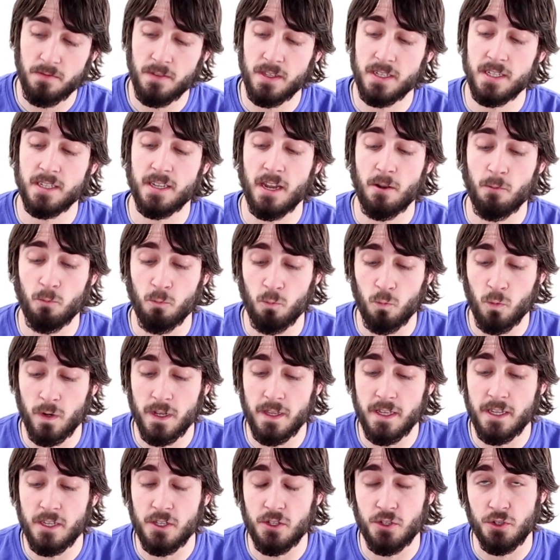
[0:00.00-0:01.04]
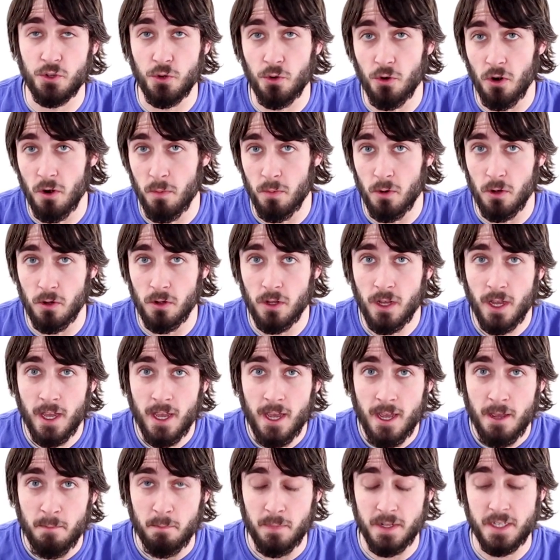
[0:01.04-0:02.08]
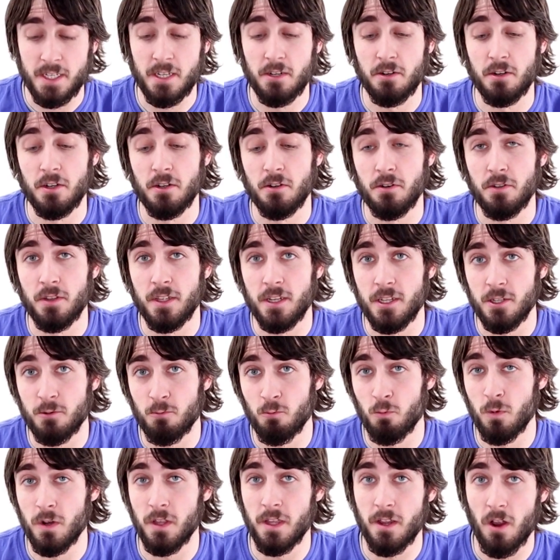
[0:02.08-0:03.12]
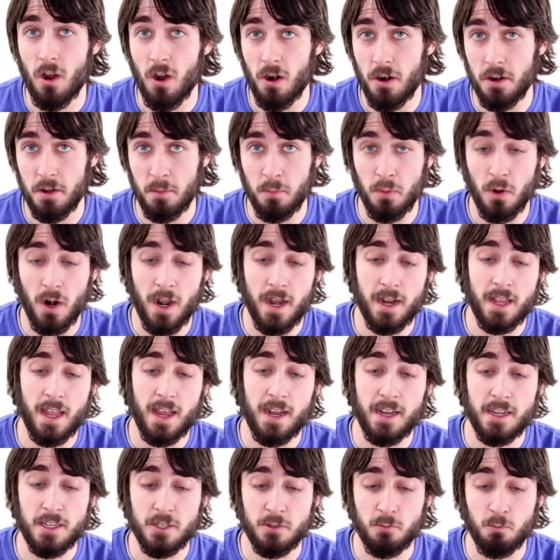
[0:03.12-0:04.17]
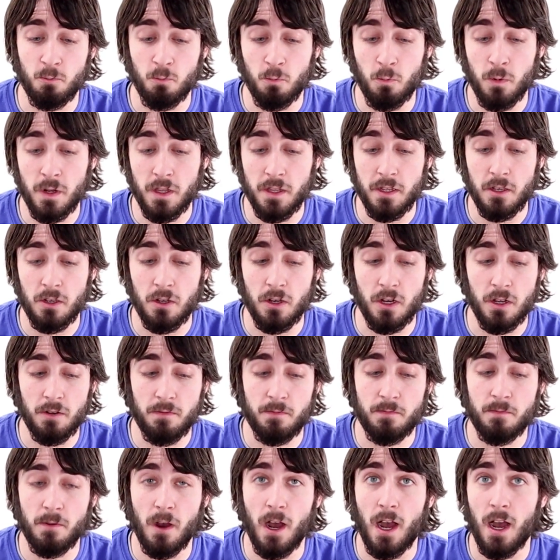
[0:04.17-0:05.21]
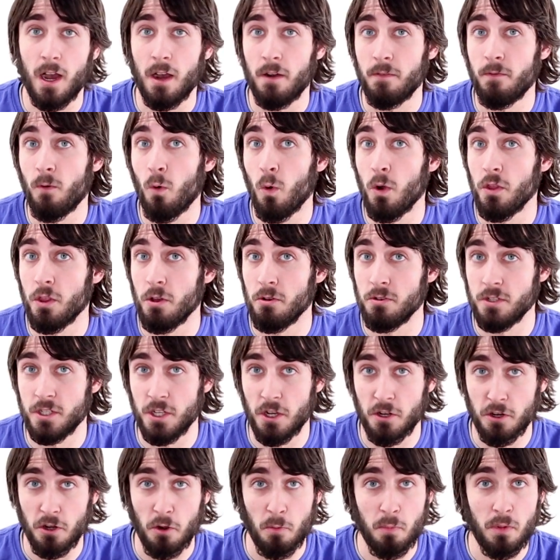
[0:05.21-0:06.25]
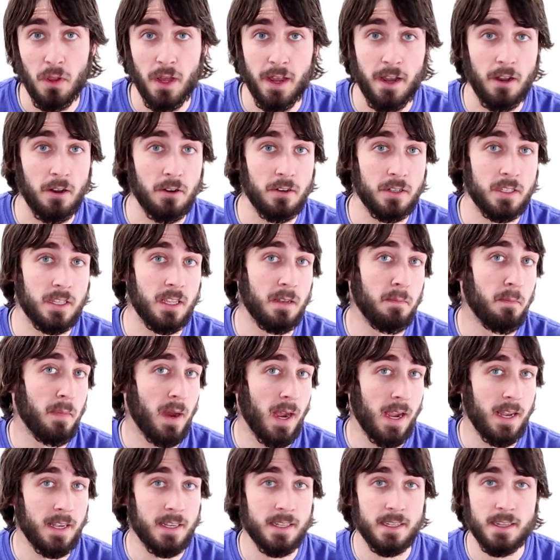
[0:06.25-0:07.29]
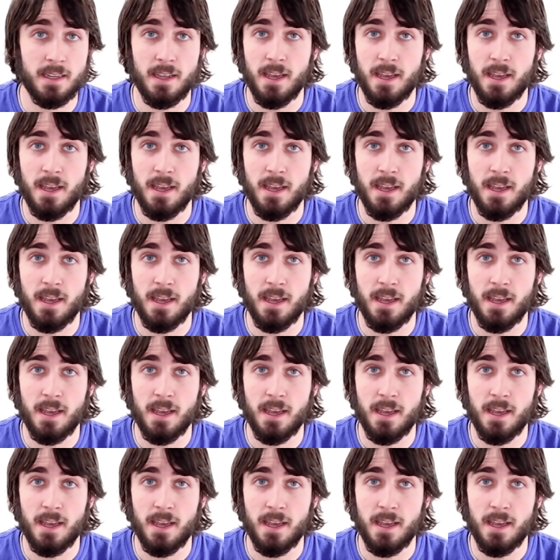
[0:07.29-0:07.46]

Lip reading: This is a really durable material that is really hard to break and is really good for those younger players that might